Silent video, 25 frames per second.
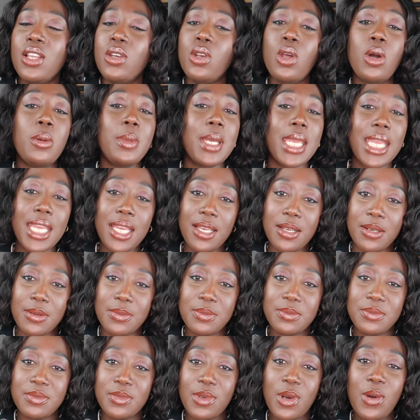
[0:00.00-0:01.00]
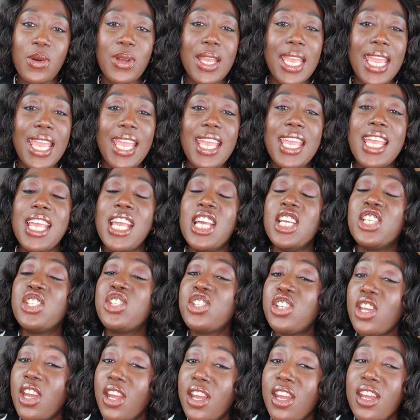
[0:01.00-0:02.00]
no ma'am okay
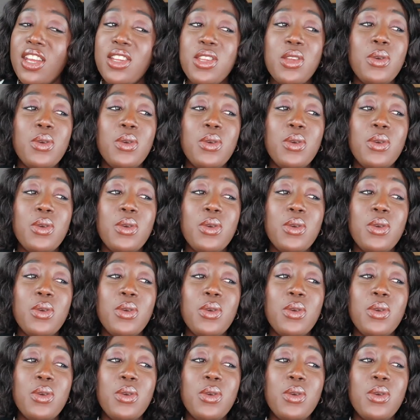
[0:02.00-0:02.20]
Sure,